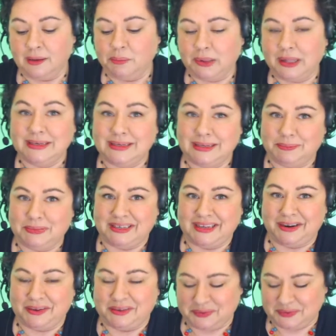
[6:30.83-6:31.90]
Planting
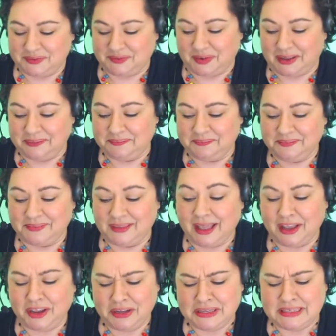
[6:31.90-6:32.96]
potatoes was fun. A
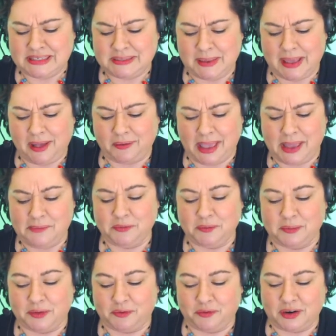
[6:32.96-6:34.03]
good smell came from
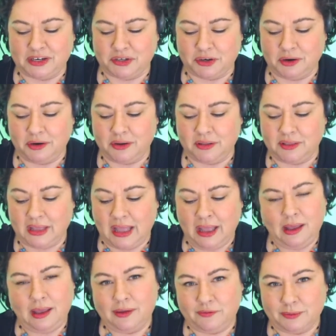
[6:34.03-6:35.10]
the fresh earth
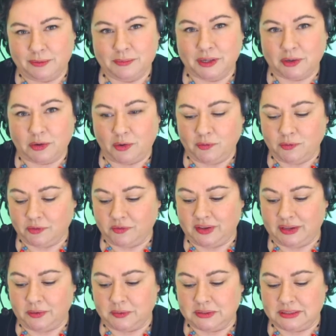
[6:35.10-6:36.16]
and from the clover
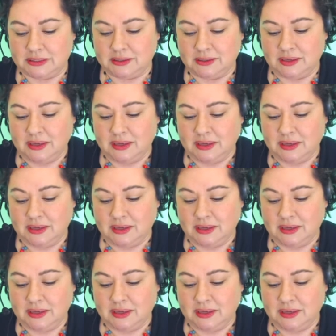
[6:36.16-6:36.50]
fields.